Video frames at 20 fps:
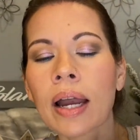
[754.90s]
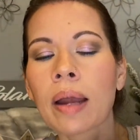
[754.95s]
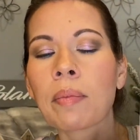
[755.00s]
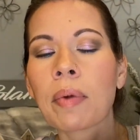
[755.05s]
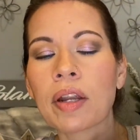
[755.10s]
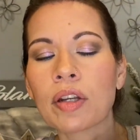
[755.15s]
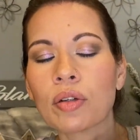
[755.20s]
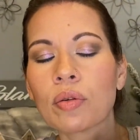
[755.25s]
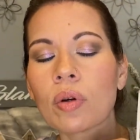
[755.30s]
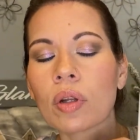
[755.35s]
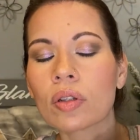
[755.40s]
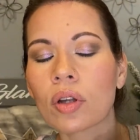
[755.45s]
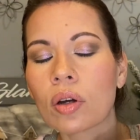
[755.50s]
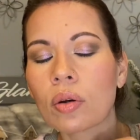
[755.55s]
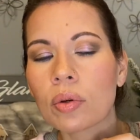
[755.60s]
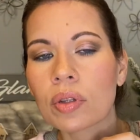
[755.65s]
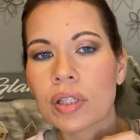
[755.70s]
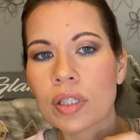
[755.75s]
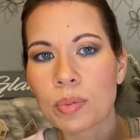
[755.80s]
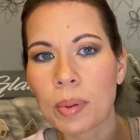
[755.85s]
I do a look with
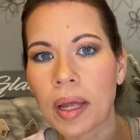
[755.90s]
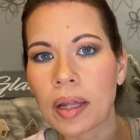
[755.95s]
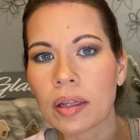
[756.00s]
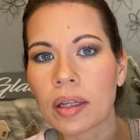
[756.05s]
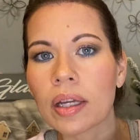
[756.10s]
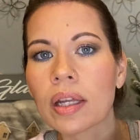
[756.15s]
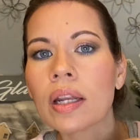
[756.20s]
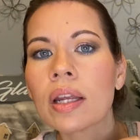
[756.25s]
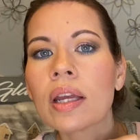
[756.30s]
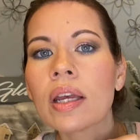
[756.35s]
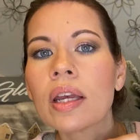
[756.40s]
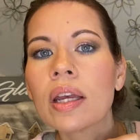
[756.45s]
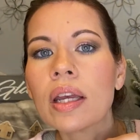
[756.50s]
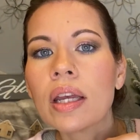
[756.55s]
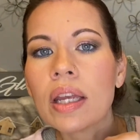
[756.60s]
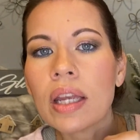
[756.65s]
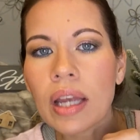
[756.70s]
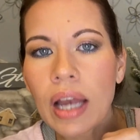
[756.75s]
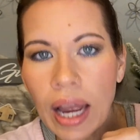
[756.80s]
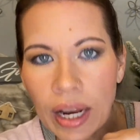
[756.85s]
this palette,
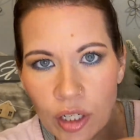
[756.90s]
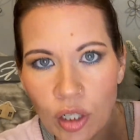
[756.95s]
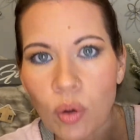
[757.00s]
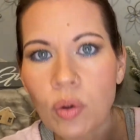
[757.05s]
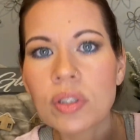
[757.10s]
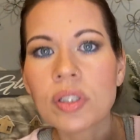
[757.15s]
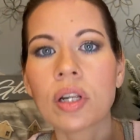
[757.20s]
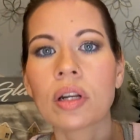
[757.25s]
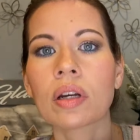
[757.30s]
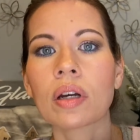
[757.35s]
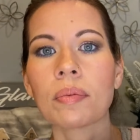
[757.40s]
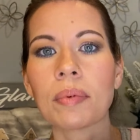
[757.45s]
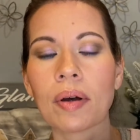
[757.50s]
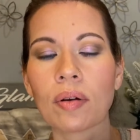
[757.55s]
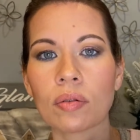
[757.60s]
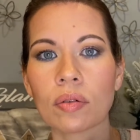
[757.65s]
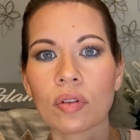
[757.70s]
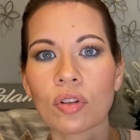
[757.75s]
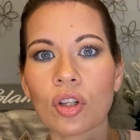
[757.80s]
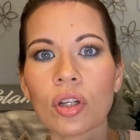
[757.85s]
I know it's going to come
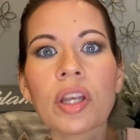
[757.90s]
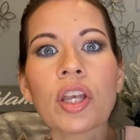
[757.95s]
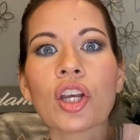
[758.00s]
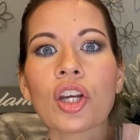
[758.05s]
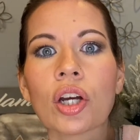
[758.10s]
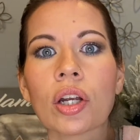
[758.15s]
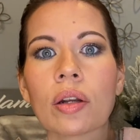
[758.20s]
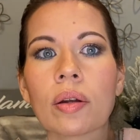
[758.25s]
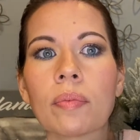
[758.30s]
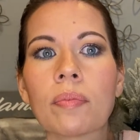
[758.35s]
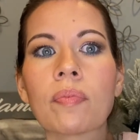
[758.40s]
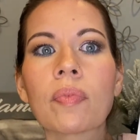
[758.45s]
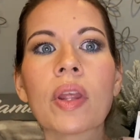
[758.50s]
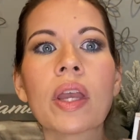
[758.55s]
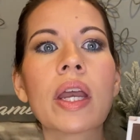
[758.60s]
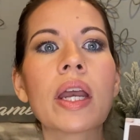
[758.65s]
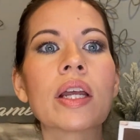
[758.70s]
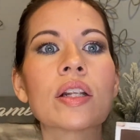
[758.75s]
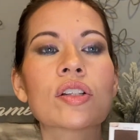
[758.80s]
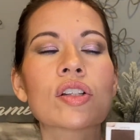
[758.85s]
out looking good.
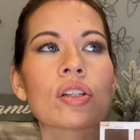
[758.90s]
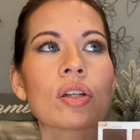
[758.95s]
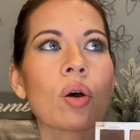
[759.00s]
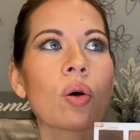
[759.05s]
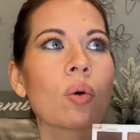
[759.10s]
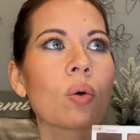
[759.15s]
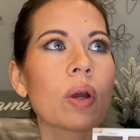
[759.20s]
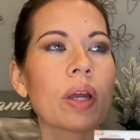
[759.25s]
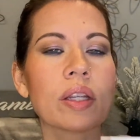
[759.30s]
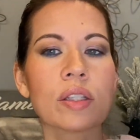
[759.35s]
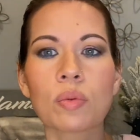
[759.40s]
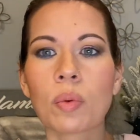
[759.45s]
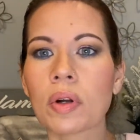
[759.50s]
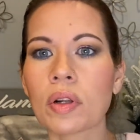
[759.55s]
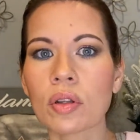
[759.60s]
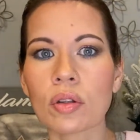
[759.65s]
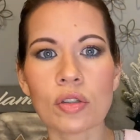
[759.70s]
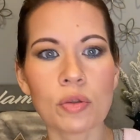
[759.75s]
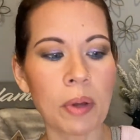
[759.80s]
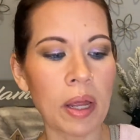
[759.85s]
And so it's one of
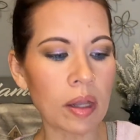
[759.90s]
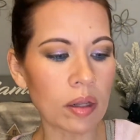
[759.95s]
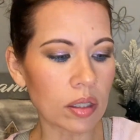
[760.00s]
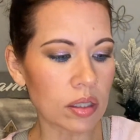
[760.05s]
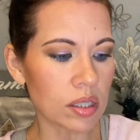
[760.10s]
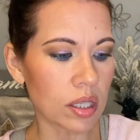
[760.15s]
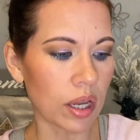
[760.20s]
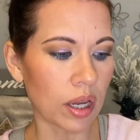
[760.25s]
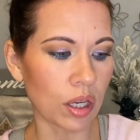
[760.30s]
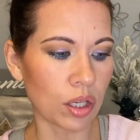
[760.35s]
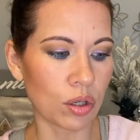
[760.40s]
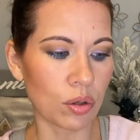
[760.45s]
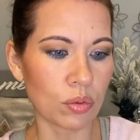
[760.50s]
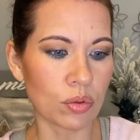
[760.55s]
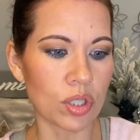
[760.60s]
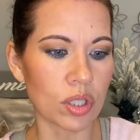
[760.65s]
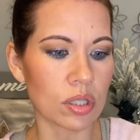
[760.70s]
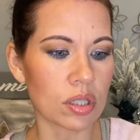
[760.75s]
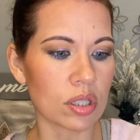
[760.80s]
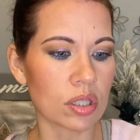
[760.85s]
those palettes that you
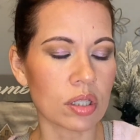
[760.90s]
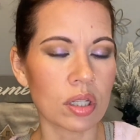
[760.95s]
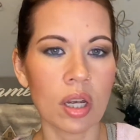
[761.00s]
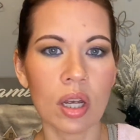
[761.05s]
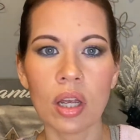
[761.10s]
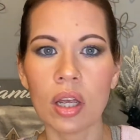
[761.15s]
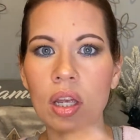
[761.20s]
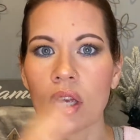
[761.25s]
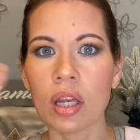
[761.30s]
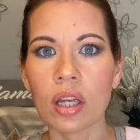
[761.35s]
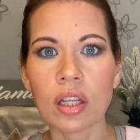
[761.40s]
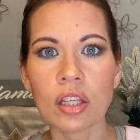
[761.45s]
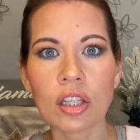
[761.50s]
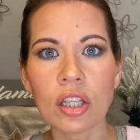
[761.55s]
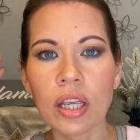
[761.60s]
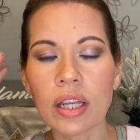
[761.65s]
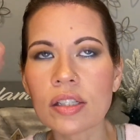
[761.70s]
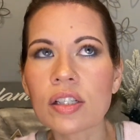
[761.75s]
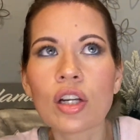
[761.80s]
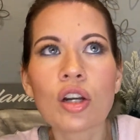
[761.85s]
just,
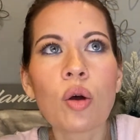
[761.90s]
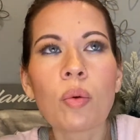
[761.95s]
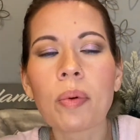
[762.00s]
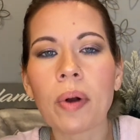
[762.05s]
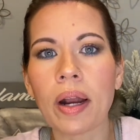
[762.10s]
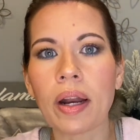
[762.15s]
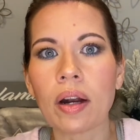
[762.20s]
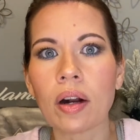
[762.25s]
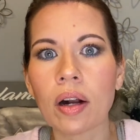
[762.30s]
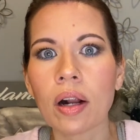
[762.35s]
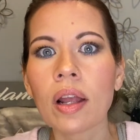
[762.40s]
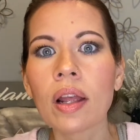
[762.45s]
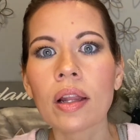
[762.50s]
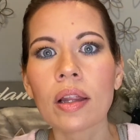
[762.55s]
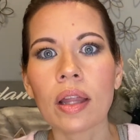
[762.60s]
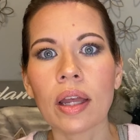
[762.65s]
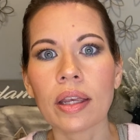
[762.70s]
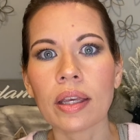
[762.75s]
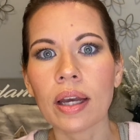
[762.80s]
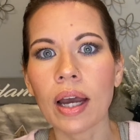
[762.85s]
it's a no-brainer.
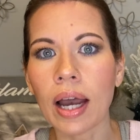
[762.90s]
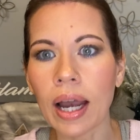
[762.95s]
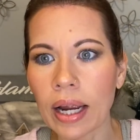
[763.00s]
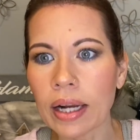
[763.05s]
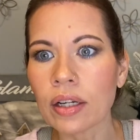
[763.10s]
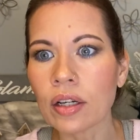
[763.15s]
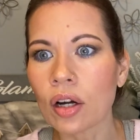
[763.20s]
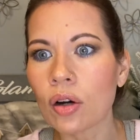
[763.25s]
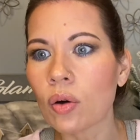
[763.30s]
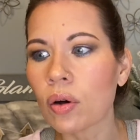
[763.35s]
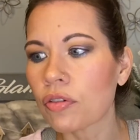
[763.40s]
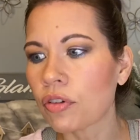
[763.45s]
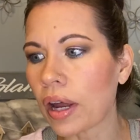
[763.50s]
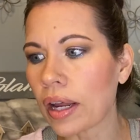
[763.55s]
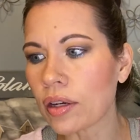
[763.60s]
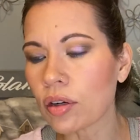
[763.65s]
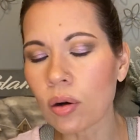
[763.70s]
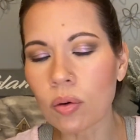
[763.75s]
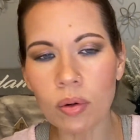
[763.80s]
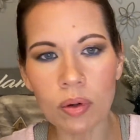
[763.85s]
Like, I know if I
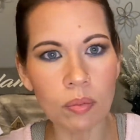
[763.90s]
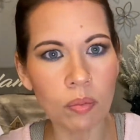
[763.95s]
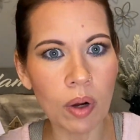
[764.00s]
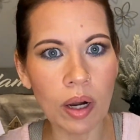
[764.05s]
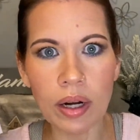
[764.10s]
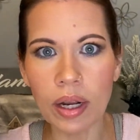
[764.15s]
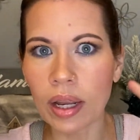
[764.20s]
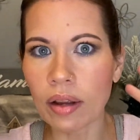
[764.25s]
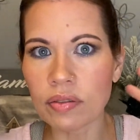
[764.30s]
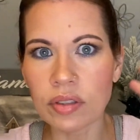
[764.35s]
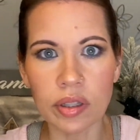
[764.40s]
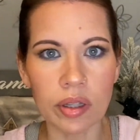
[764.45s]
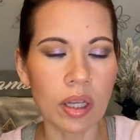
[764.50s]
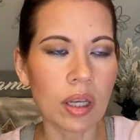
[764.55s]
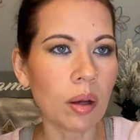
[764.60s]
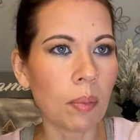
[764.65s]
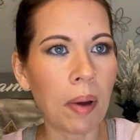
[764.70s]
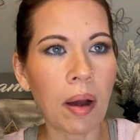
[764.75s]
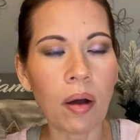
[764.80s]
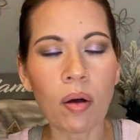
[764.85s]
don't want to have to think
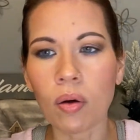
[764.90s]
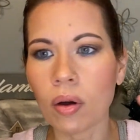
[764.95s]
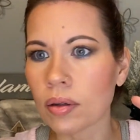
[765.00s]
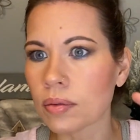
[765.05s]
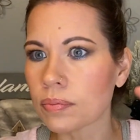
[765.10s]
about,